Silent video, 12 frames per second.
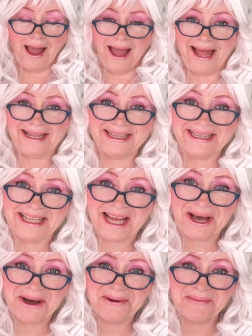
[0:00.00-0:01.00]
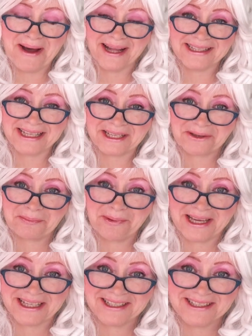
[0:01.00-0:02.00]
Hello, my little
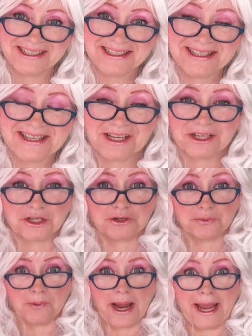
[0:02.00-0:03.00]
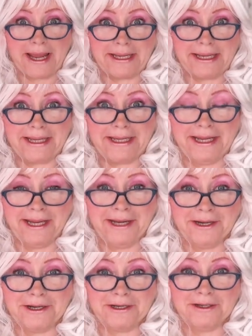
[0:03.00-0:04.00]
pickles. Granny
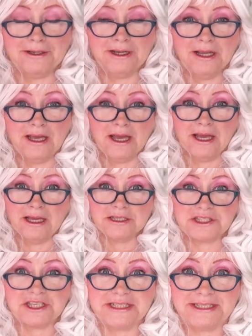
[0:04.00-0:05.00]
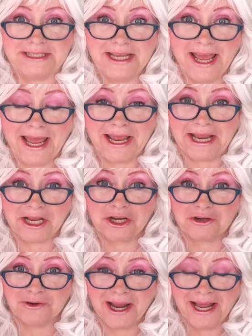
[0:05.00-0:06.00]
here. Today,
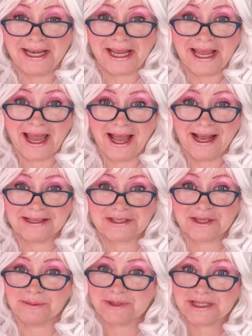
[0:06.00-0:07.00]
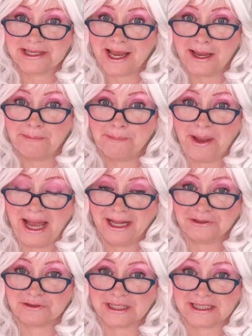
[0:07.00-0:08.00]
Granny has some St.
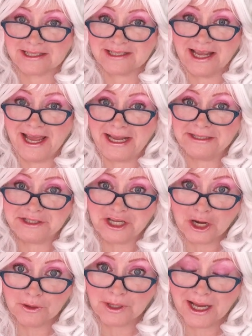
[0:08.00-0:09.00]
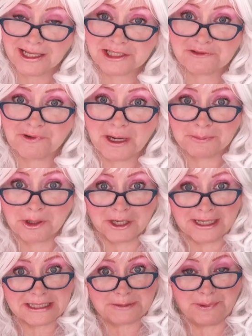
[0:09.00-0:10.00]
Patrick's Day donuts from
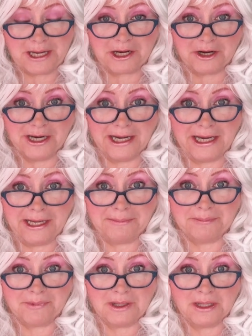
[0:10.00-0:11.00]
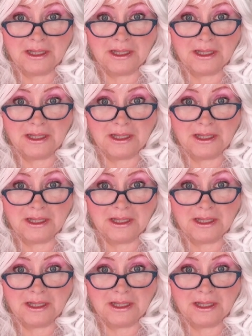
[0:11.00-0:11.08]
Krispy Kreme.